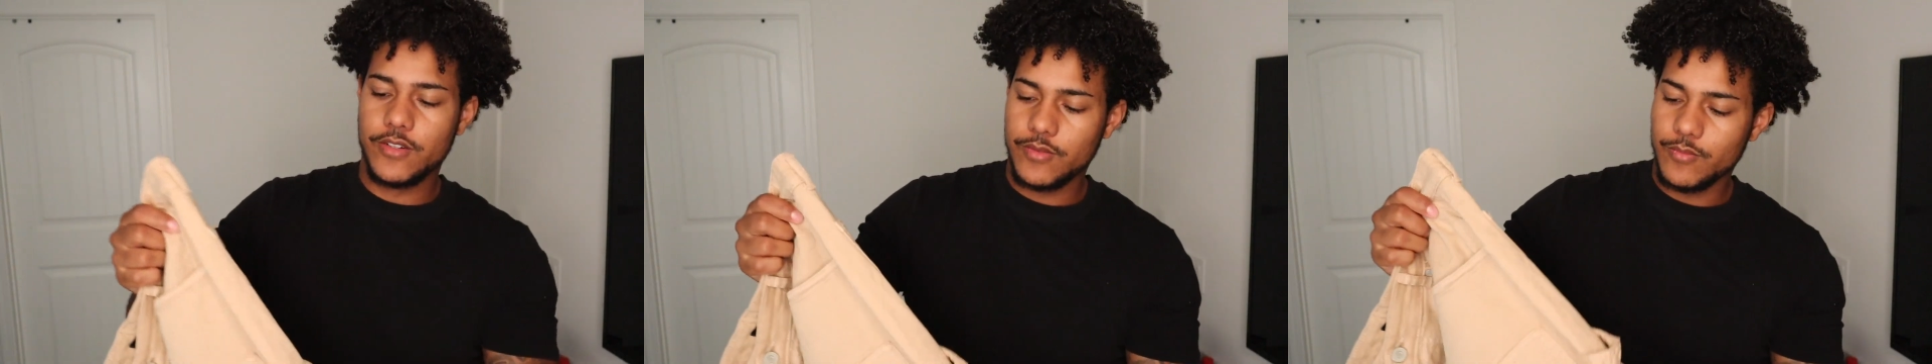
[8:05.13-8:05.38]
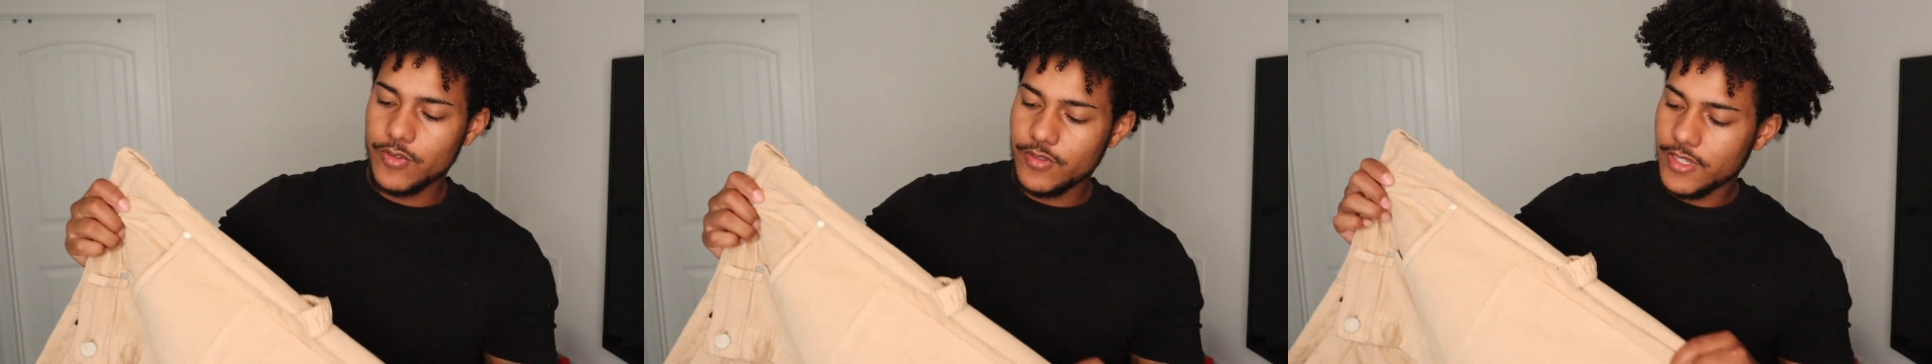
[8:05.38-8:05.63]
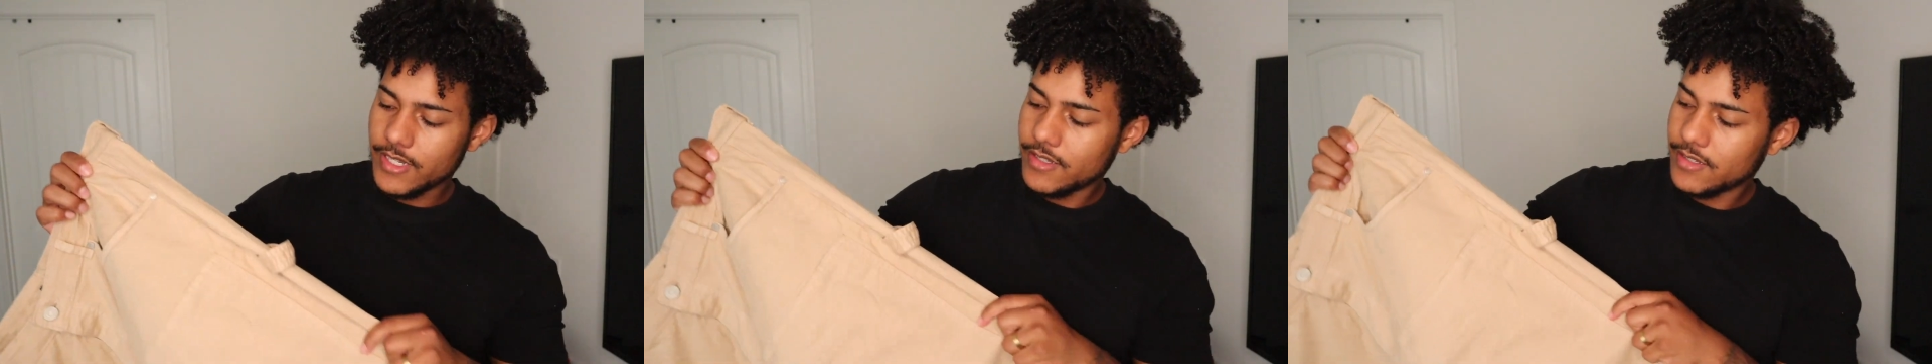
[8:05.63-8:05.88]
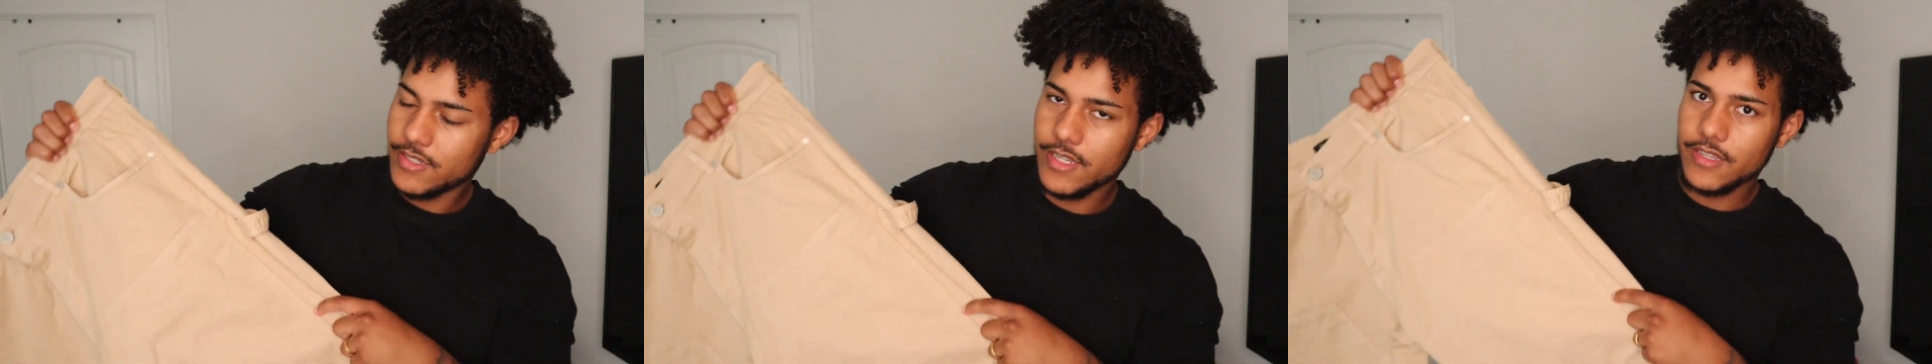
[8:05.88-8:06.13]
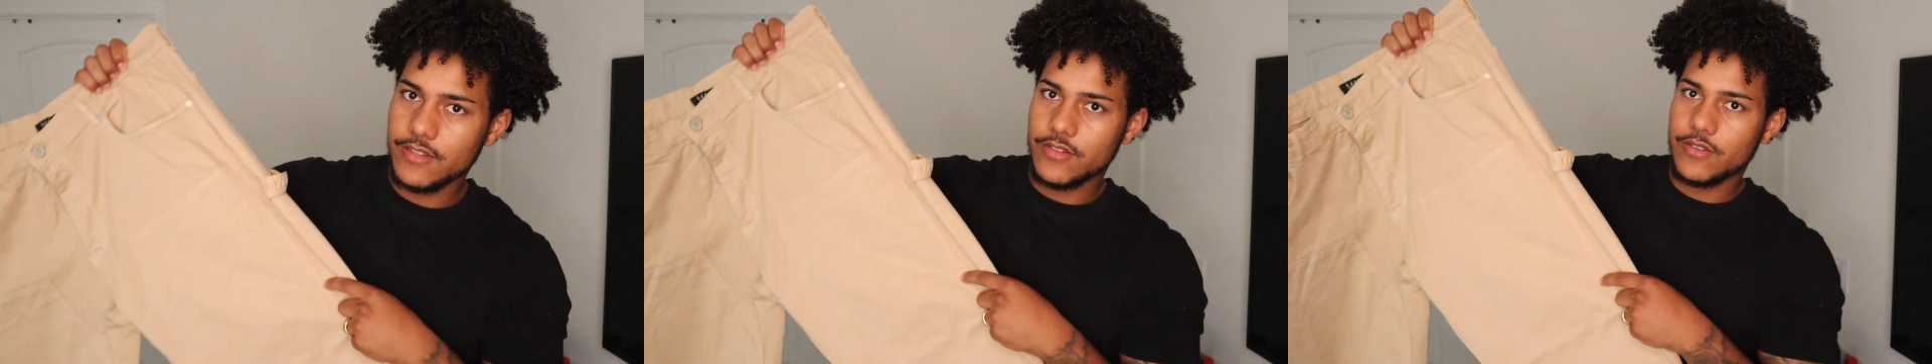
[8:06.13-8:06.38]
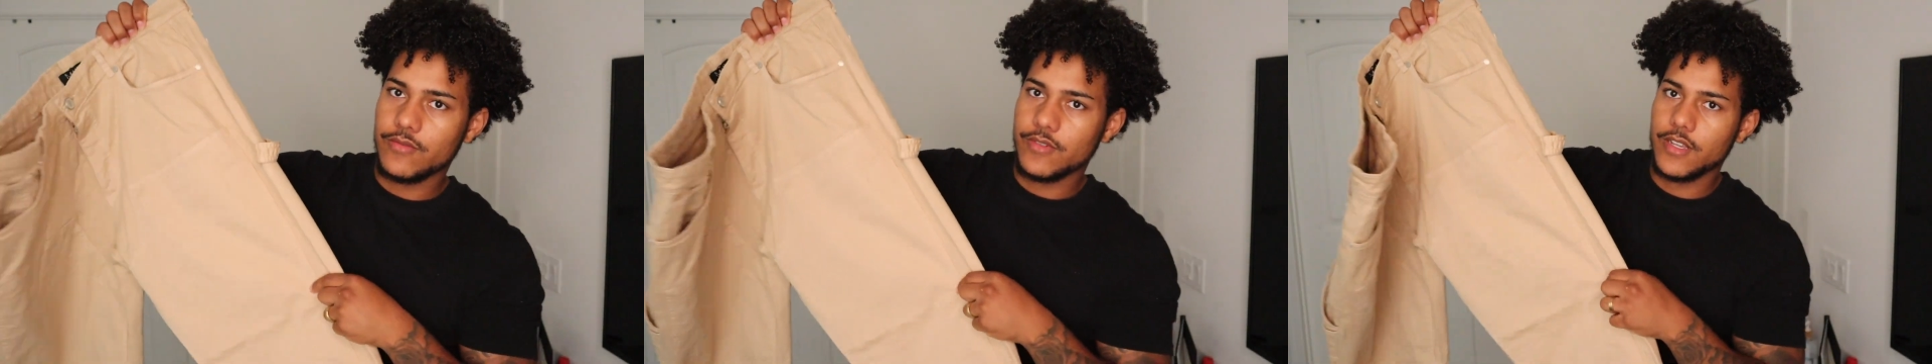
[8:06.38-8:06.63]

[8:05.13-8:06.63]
It's more like a sand tone